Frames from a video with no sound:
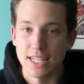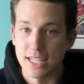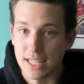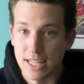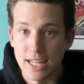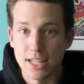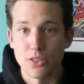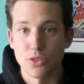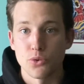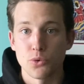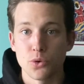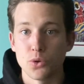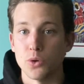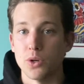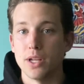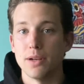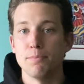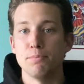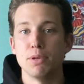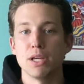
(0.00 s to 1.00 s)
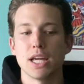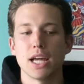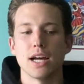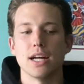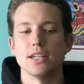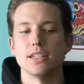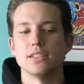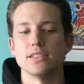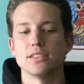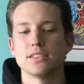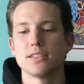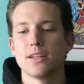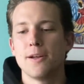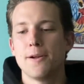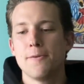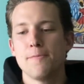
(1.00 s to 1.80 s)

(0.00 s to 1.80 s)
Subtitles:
and get through it, because